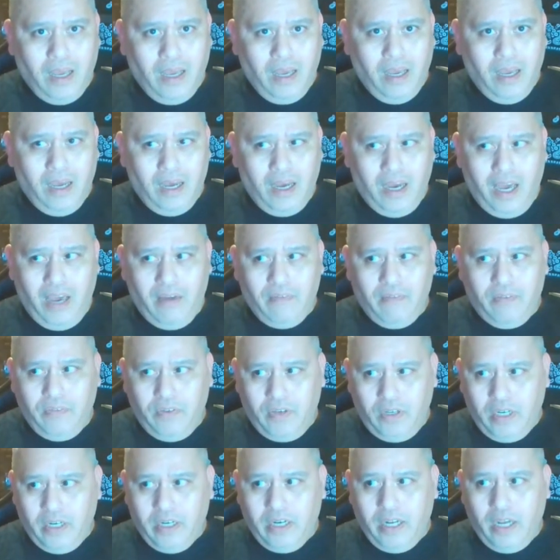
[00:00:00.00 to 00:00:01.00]
I have a
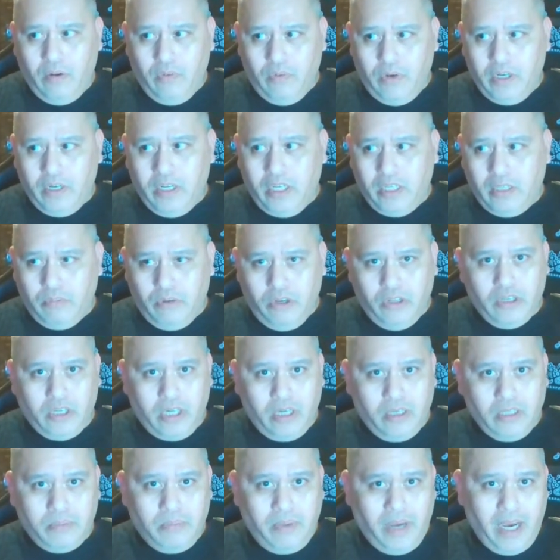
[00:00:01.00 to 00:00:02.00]
feeling that when his brother
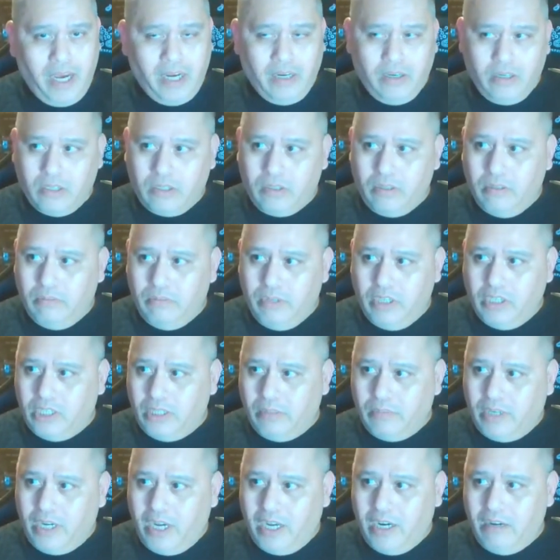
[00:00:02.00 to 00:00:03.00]
comes back, there's going to be
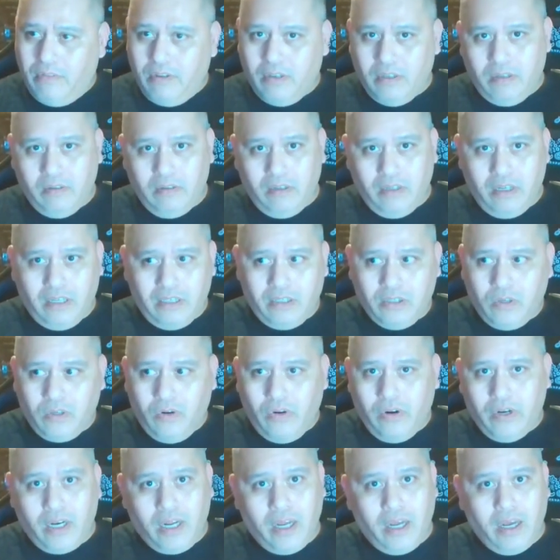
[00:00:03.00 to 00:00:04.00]
some kind of a
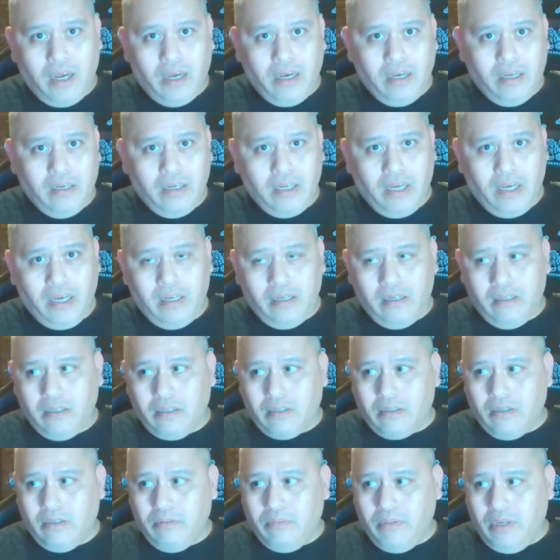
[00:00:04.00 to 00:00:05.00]
storyline that he's
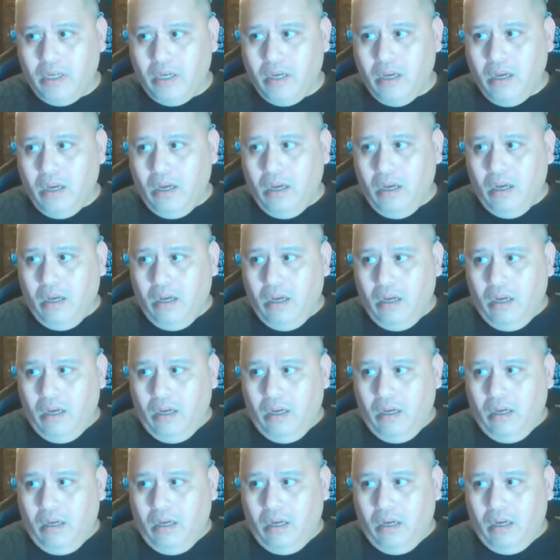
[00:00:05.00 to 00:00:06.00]
going to be,
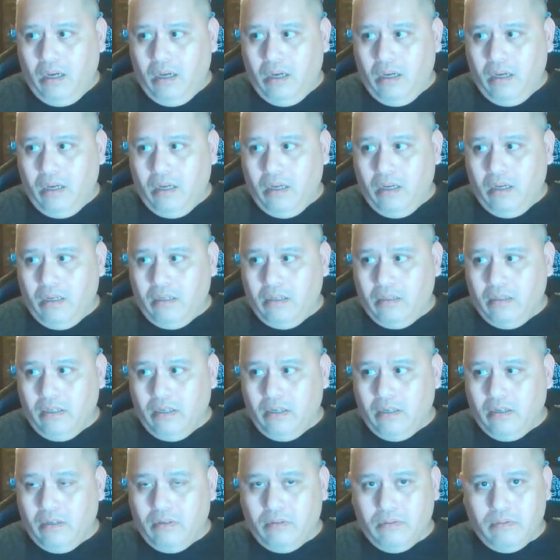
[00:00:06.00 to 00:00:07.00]
you
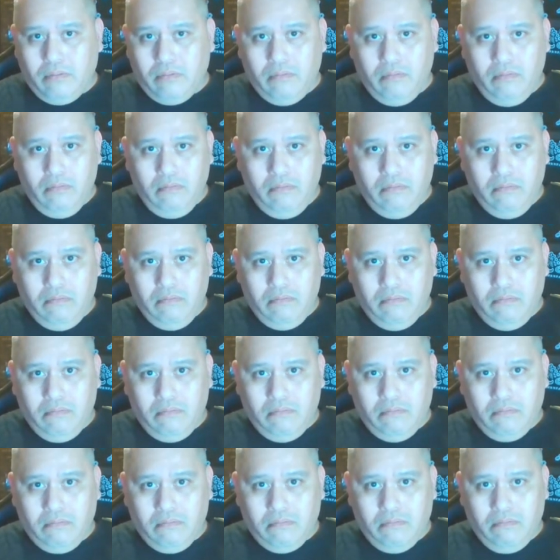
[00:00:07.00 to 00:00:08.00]
know,
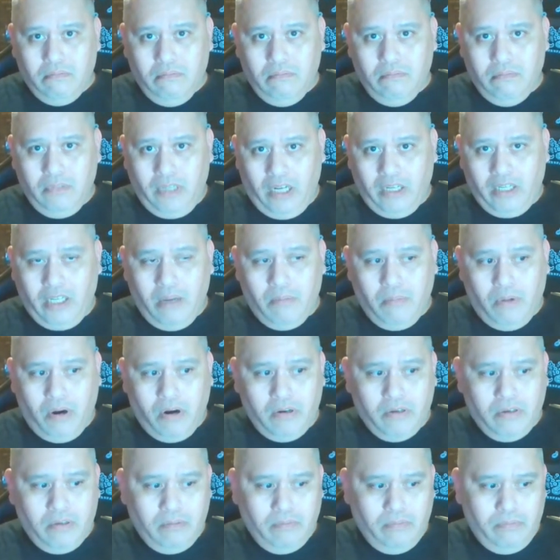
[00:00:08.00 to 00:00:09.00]
Dante
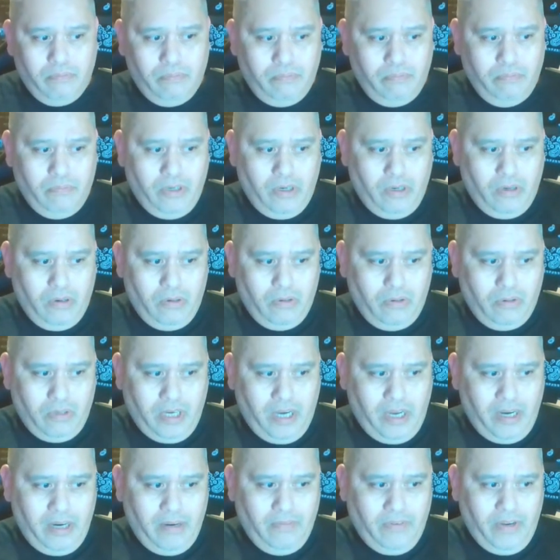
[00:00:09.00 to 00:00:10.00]
Martin, you know,
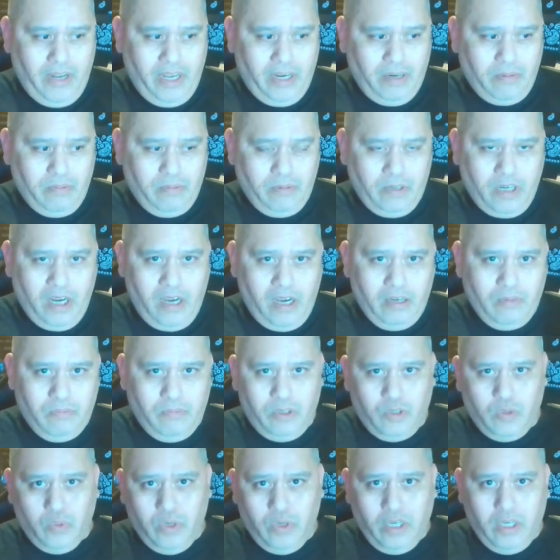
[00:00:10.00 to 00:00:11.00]
kind of like caught in
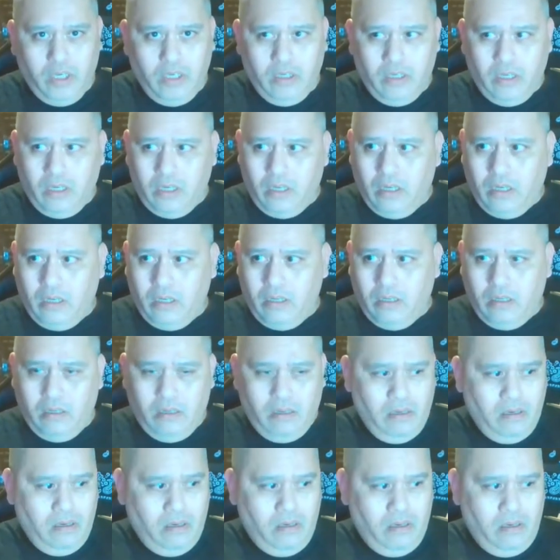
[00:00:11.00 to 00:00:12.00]
between
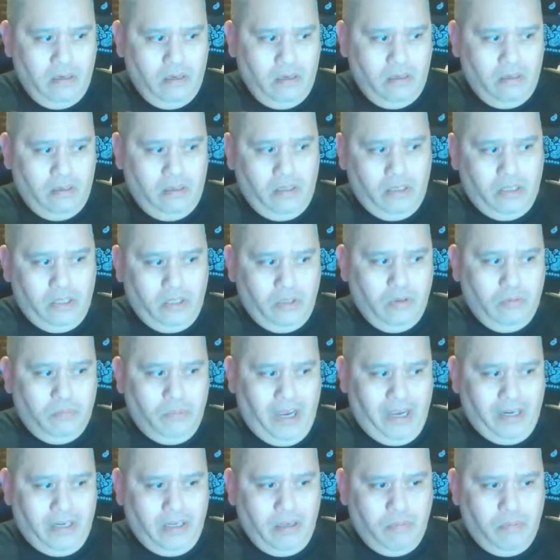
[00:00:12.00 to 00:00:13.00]
his new
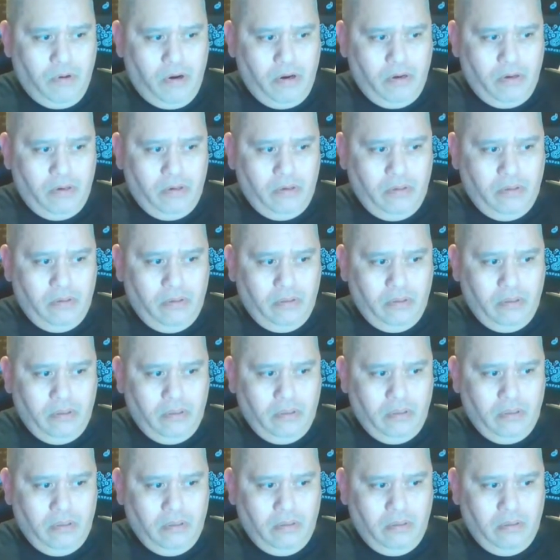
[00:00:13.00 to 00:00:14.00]
tag team partner
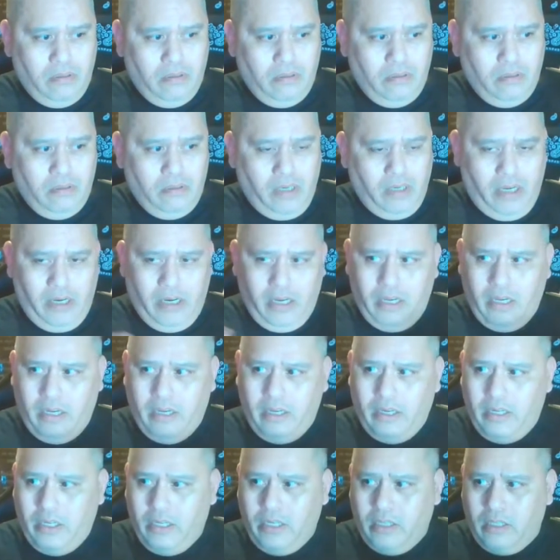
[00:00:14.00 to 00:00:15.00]
and
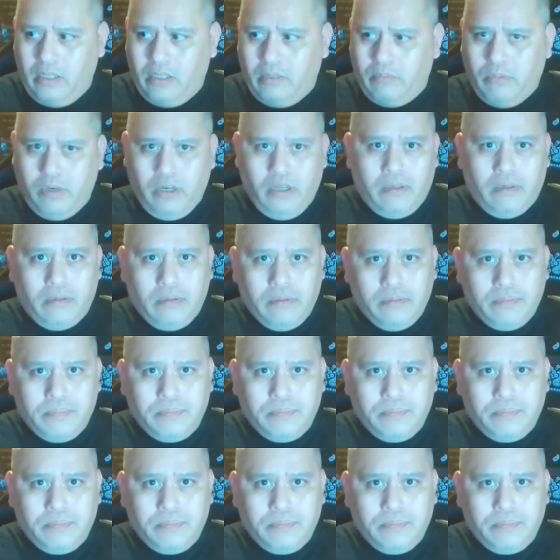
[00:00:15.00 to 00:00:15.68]
then his brother.